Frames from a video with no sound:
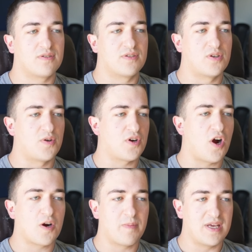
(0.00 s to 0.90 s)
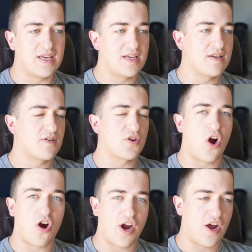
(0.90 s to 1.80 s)
So your RPE, your
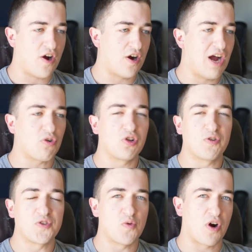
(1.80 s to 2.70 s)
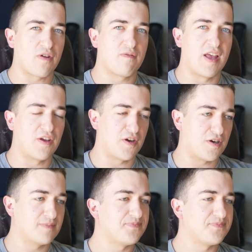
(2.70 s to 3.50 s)
RIR, how close you are to failure.